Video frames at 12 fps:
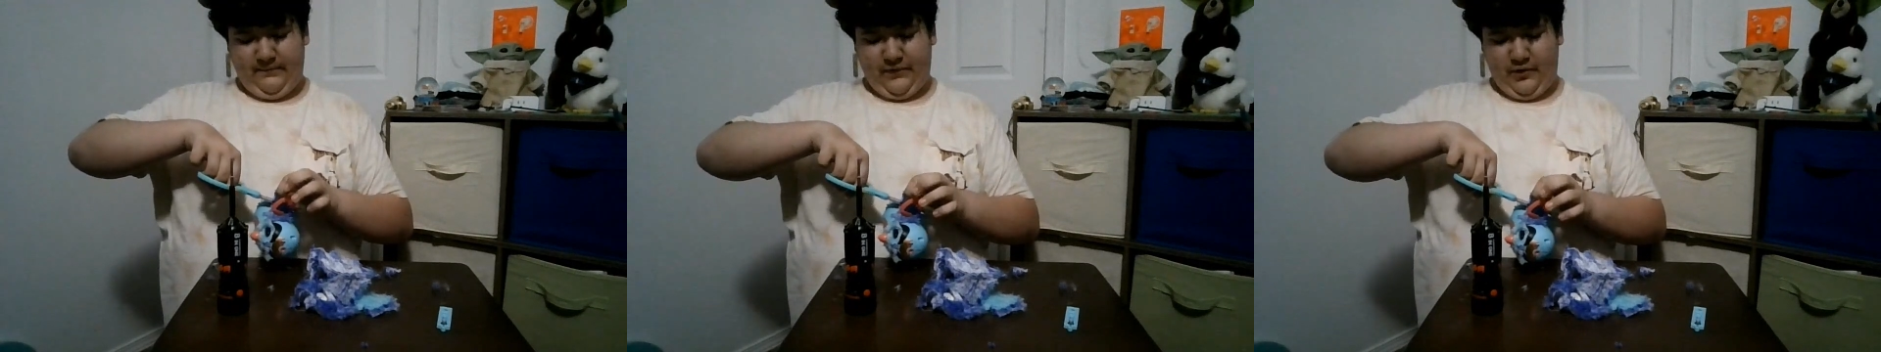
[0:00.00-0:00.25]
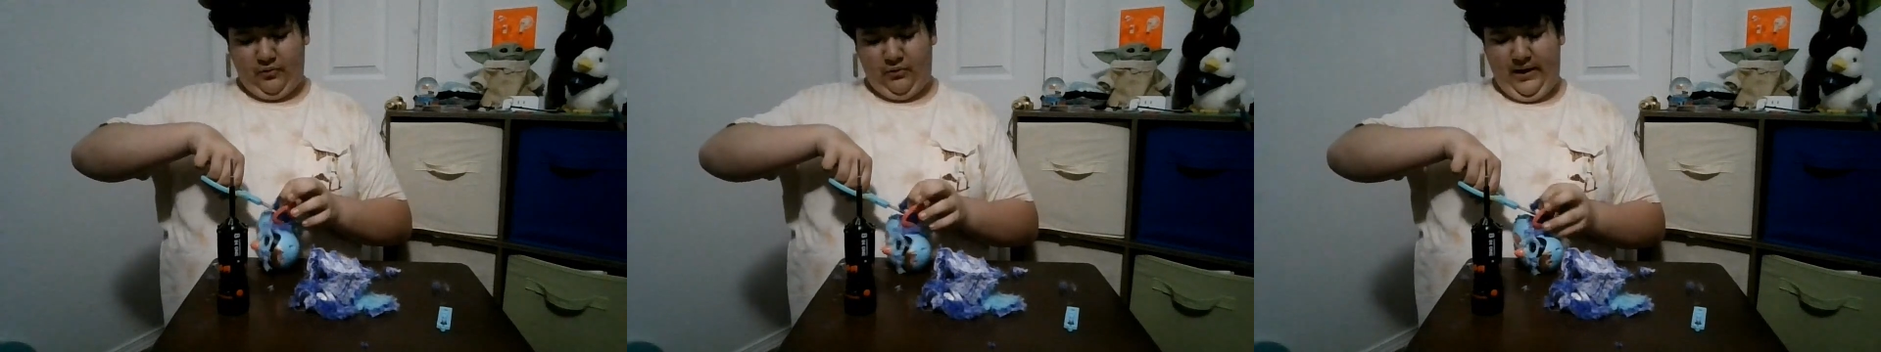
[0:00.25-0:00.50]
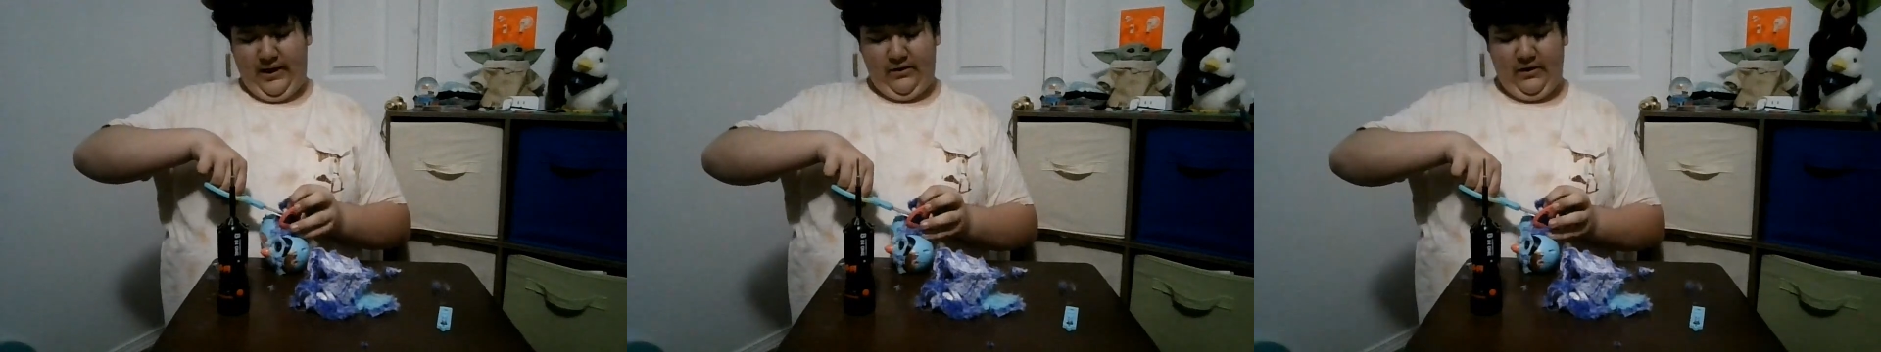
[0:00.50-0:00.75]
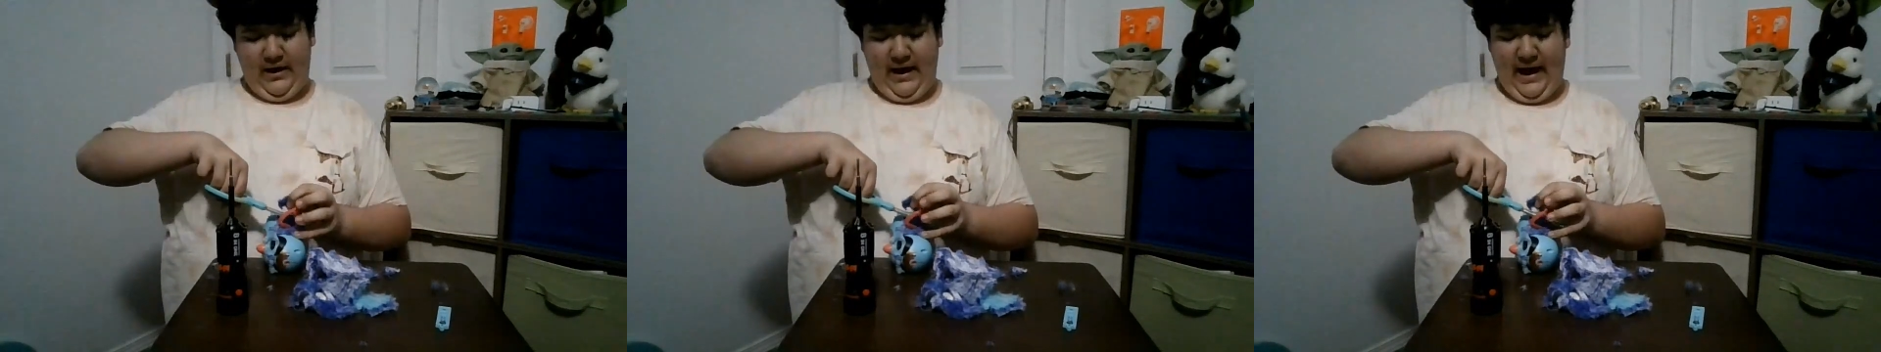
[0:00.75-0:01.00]
rare
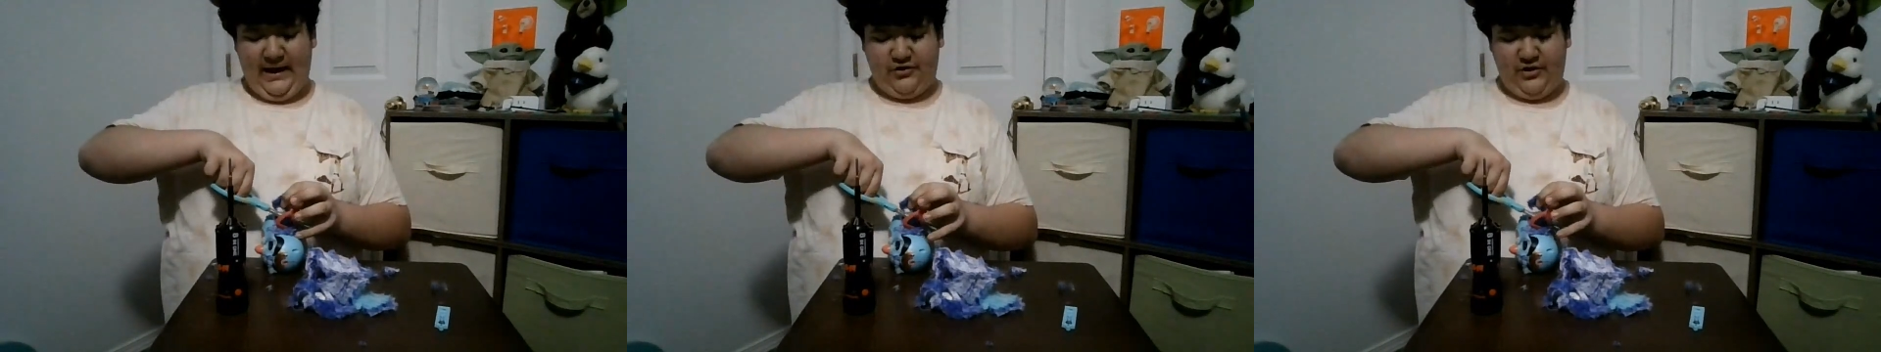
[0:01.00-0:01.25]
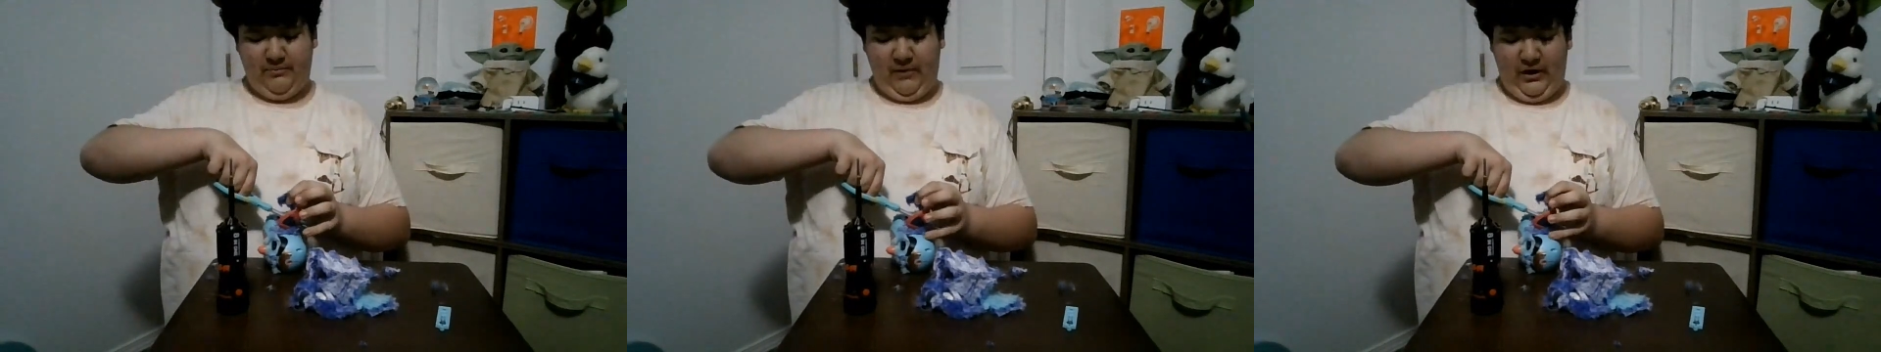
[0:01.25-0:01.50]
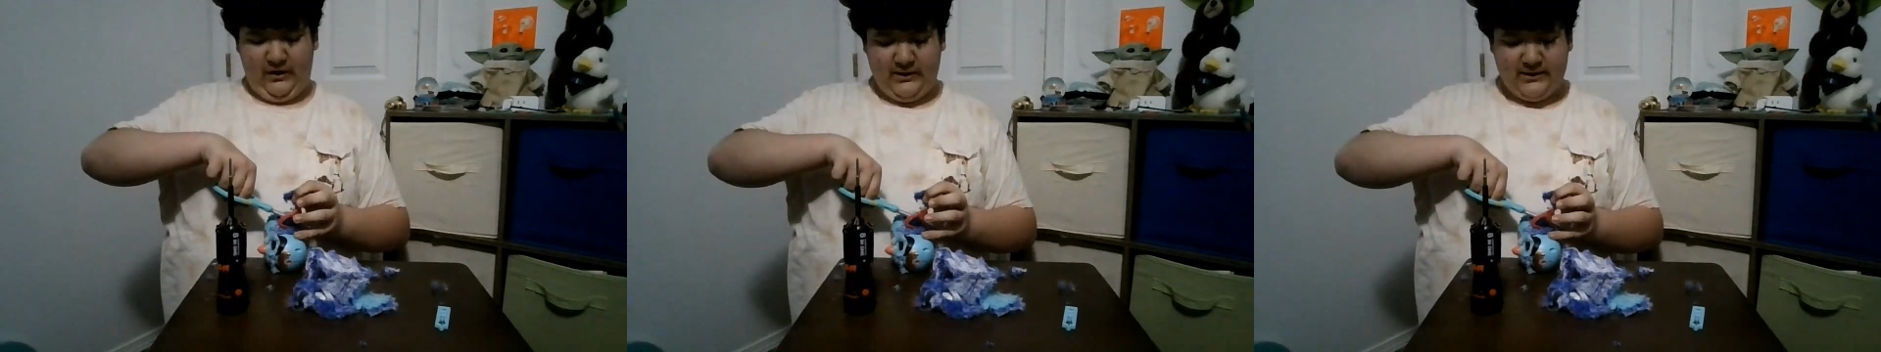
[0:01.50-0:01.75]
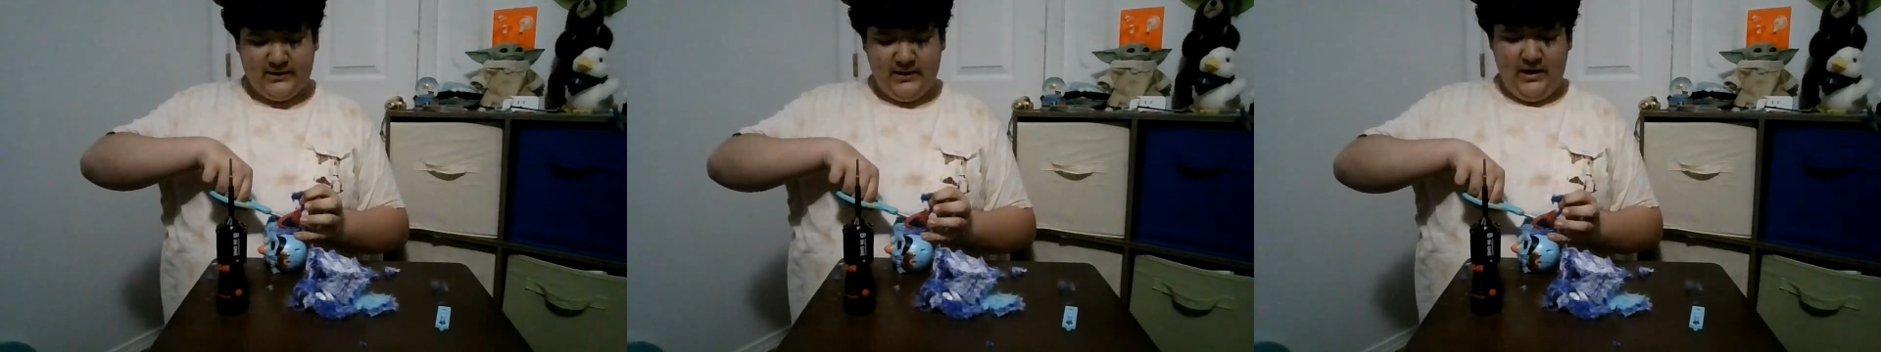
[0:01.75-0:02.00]
Hatchimals,